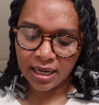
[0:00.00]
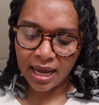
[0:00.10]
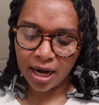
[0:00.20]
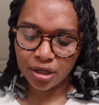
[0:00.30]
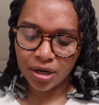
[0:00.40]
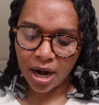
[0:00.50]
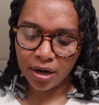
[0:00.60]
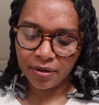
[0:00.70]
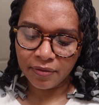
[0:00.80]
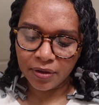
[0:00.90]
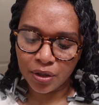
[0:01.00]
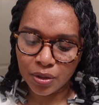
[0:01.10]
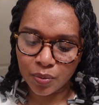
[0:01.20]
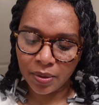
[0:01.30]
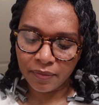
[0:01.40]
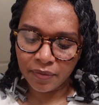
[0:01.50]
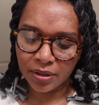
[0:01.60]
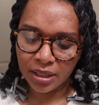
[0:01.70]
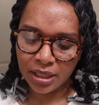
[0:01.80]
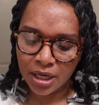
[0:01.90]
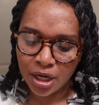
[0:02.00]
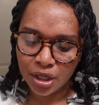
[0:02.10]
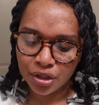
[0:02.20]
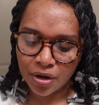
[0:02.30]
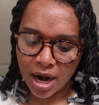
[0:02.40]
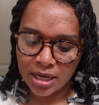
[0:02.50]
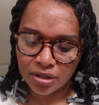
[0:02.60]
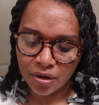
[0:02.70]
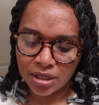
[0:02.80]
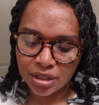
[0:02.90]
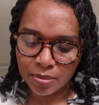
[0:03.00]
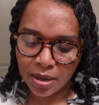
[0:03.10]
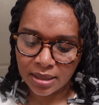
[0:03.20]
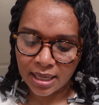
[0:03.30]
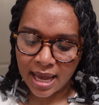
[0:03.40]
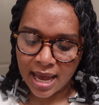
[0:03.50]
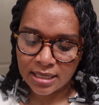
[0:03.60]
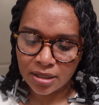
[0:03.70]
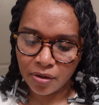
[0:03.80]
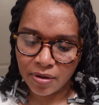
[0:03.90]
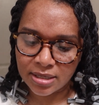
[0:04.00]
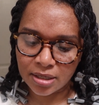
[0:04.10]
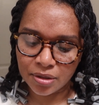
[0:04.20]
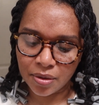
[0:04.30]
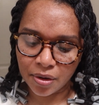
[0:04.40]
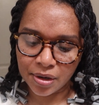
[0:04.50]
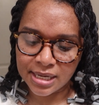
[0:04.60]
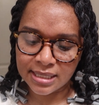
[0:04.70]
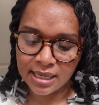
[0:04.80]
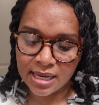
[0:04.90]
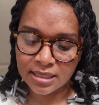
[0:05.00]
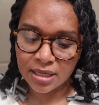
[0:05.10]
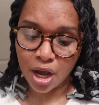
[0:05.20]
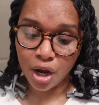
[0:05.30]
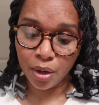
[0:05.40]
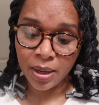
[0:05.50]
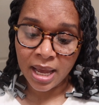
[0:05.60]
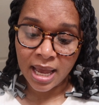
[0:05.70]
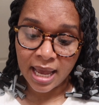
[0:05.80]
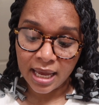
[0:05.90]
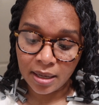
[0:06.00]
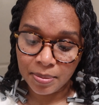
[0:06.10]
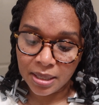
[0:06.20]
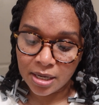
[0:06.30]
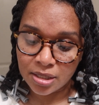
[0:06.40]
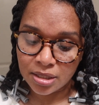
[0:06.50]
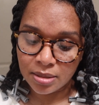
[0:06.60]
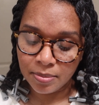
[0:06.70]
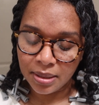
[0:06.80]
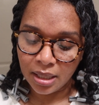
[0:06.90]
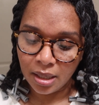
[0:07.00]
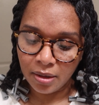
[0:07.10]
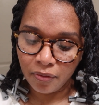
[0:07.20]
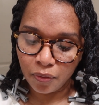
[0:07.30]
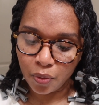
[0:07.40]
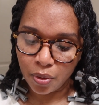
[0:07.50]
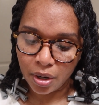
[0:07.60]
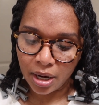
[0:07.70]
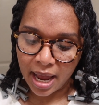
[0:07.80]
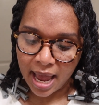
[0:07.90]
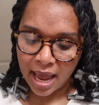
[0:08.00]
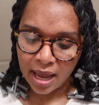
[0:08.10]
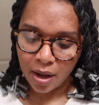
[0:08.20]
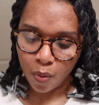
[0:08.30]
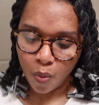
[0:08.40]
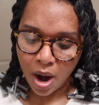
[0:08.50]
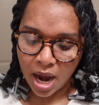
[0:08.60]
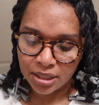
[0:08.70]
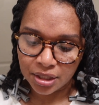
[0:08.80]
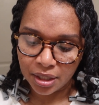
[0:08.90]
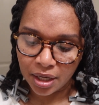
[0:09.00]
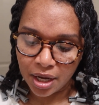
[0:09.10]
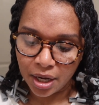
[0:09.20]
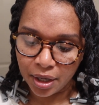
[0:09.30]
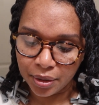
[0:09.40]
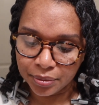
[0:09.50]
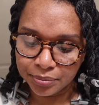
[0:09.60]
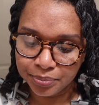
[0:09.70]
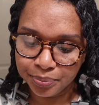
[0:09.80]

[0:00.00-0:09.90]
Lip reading: then air dry or diffuse. When fully dry, scrunch to break the cast, no residue or greasiness. So it appears to be for a wash and go.